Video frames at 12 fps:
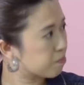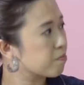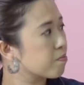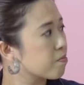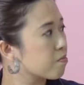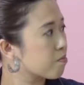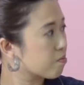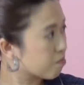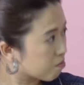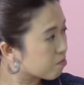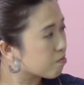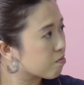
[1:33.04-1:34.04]

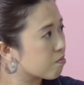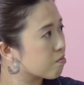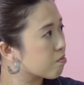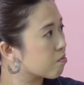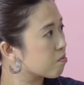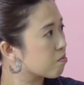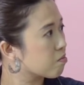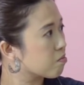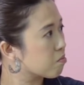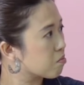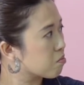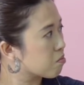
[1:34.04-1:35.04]

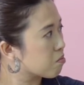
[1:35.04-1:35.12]
This person isn't speaking.